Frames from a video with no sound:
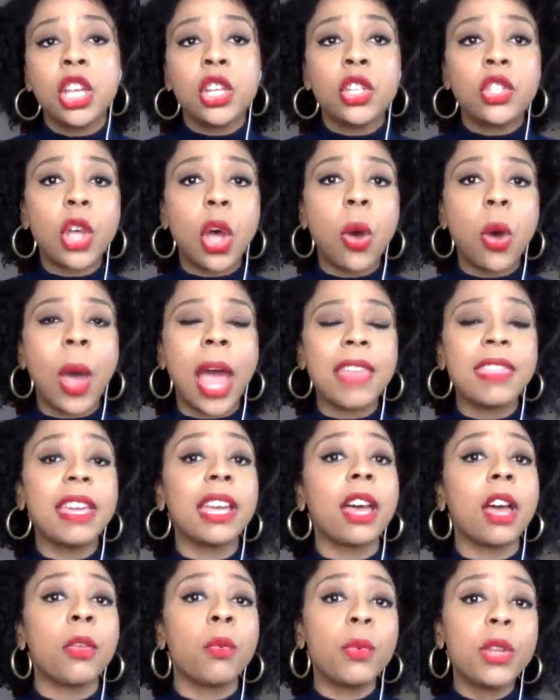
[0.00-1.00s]
So I
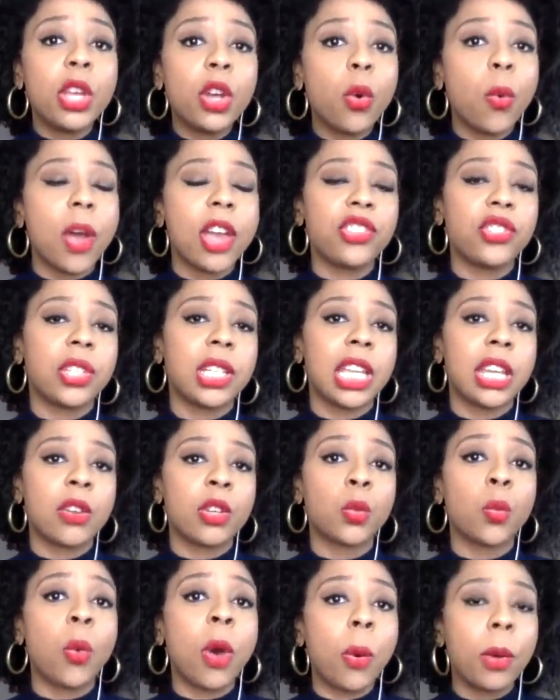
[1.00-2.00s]
think a real question here
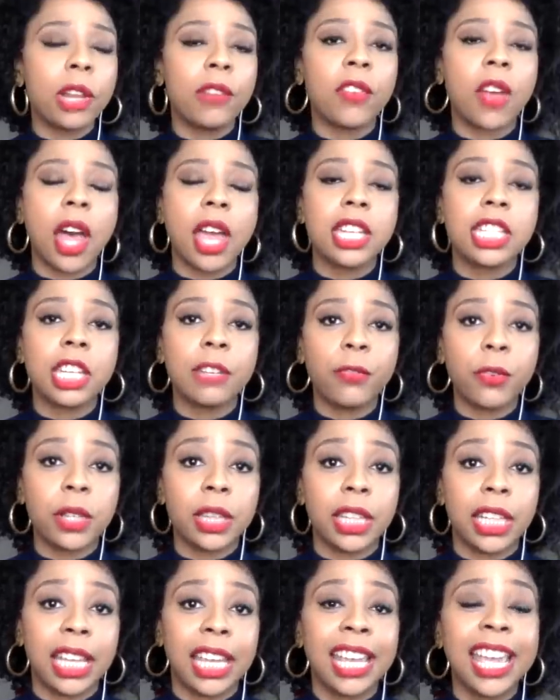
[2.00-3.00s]
is what would have gone
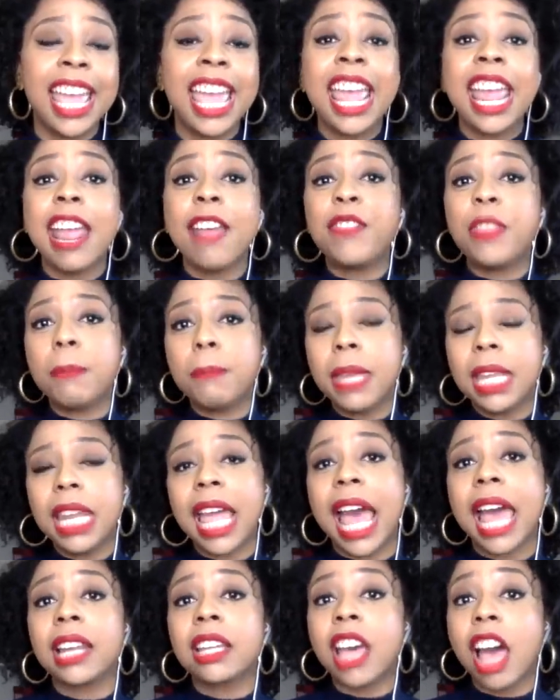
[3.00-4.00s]
differently if the
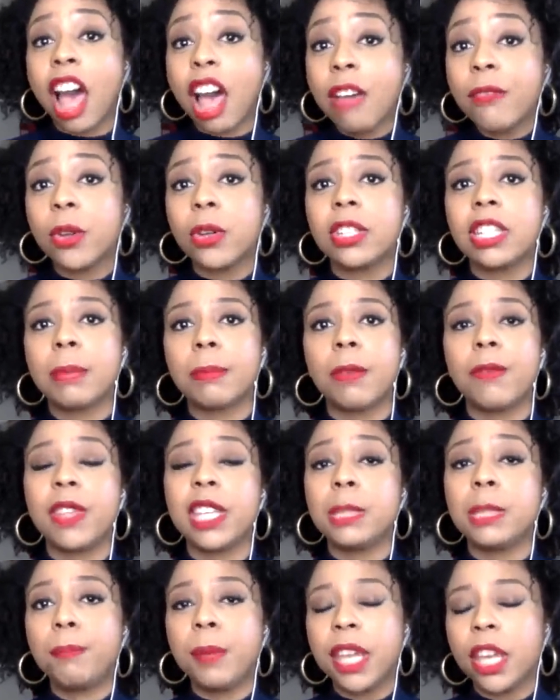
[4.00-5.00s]
media had covered some of
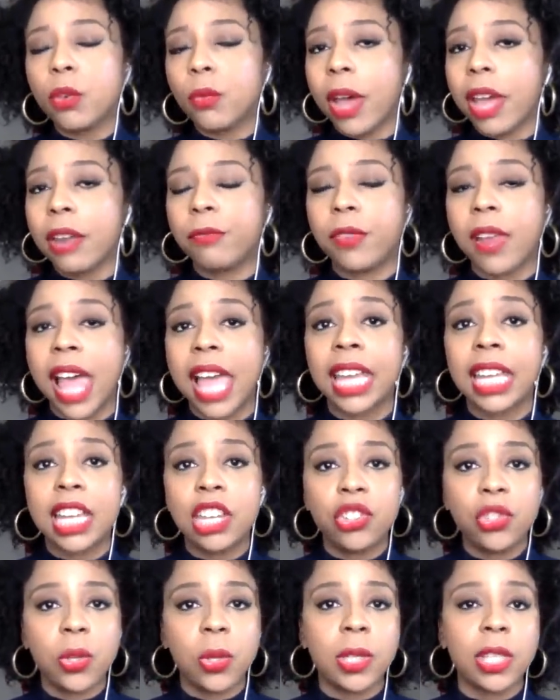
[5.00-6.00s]
these big red flag
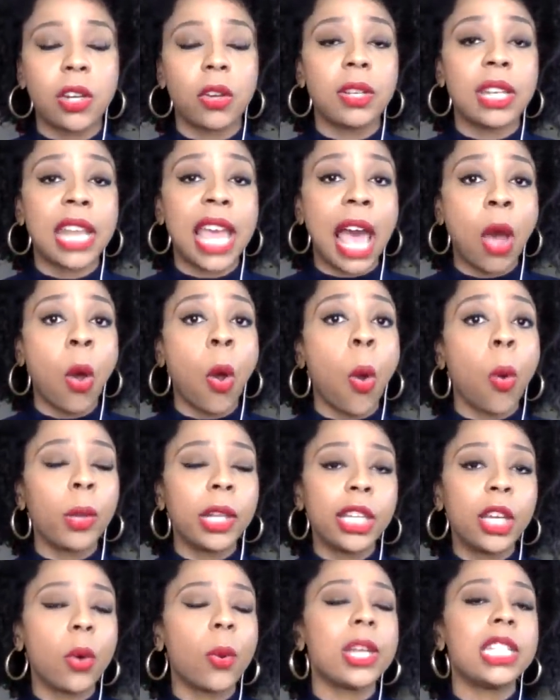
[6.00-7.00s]
issues that are now
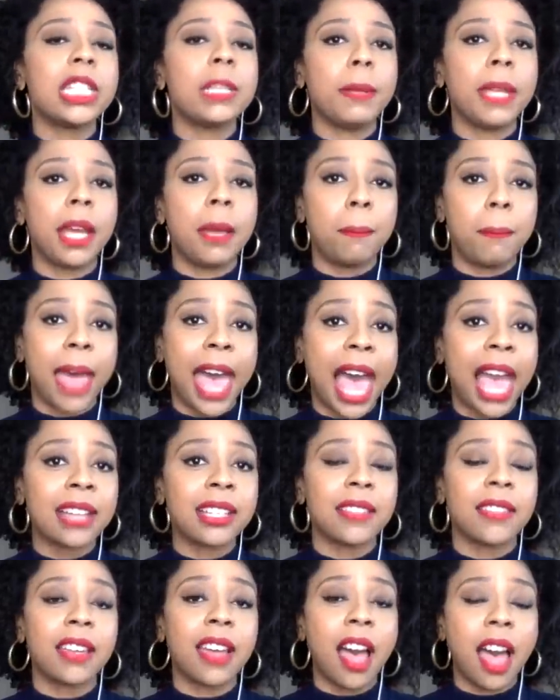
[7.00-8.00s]
only going to be
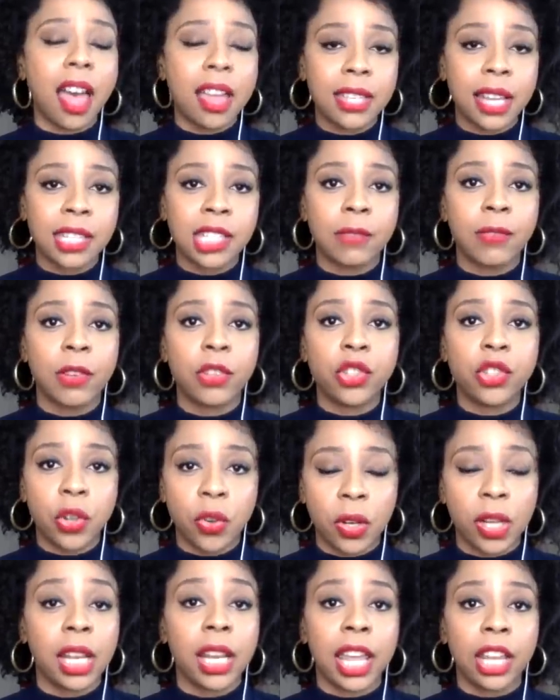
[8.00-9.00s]
unpacked in the context of a
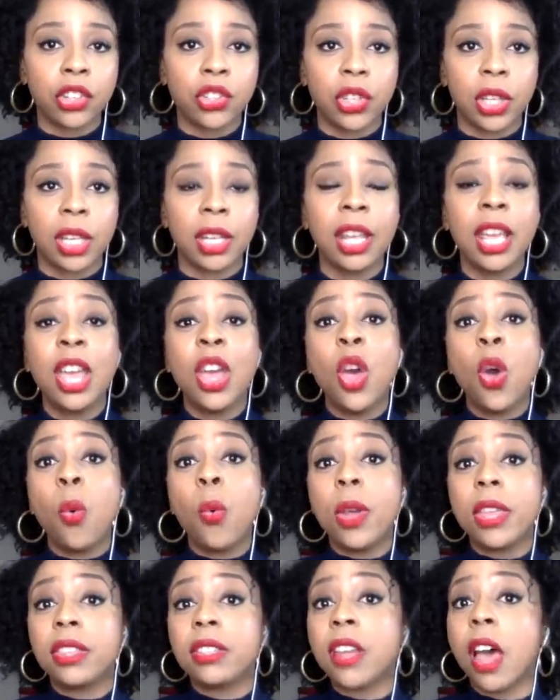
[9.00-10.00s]
general election,
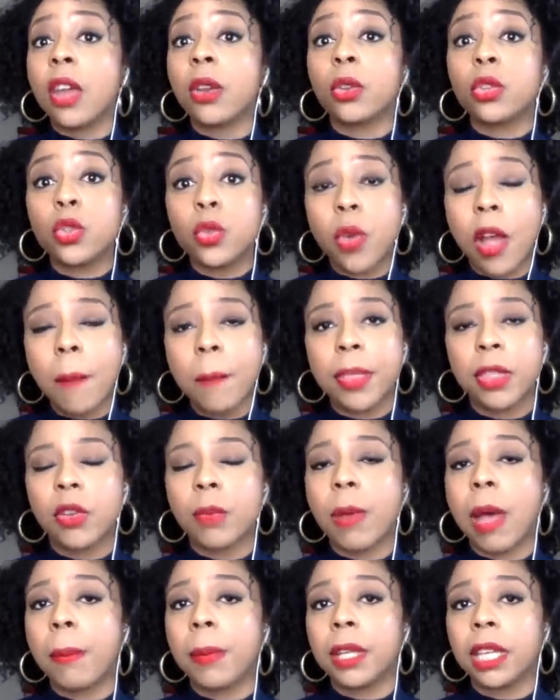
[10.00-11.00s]
with Donald Trump and the
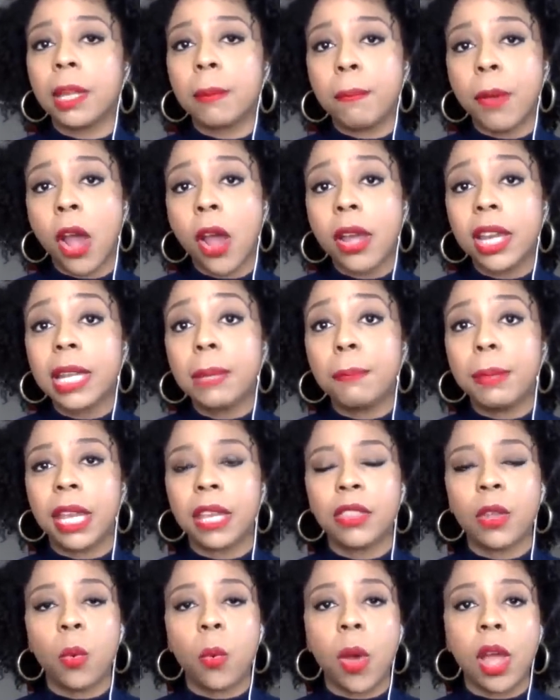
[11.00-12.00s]
Republican Party
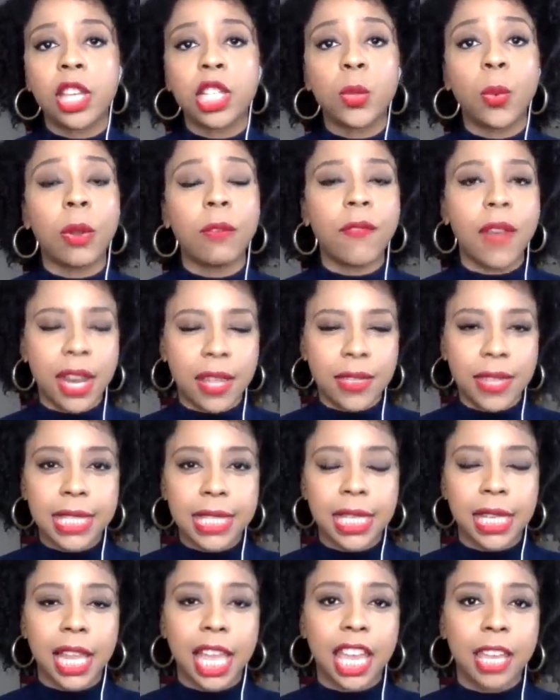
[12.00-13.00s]
being the ones who are vetting
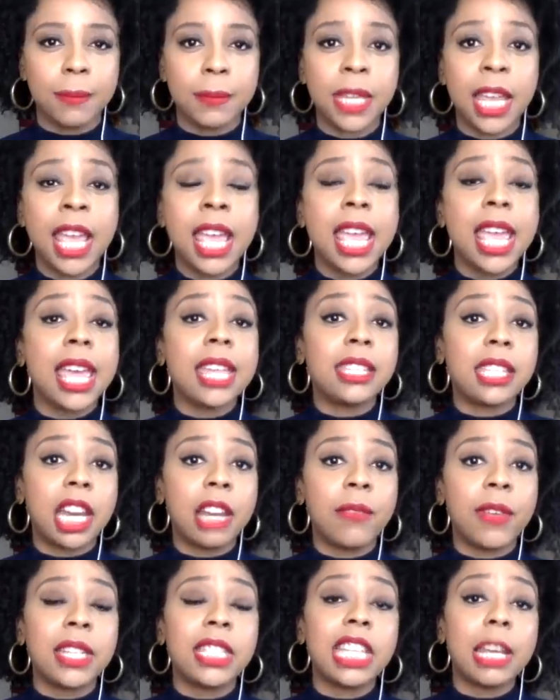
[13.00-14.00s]
these claims, instead
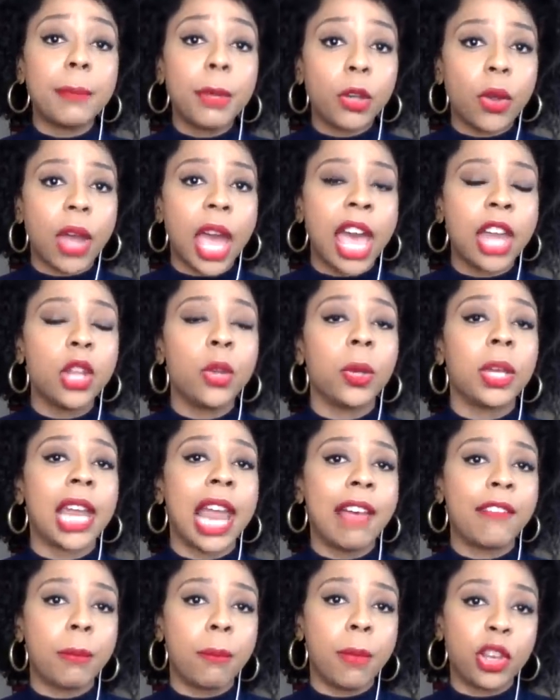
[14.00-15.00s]
of a Democrat who could
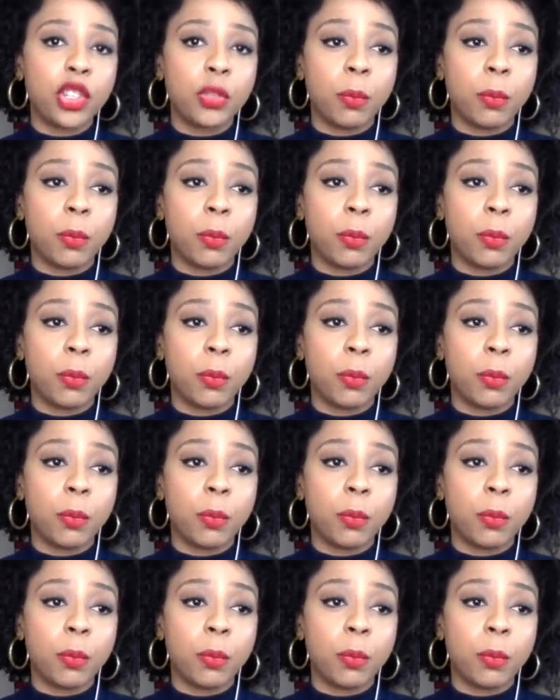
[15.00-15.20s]
have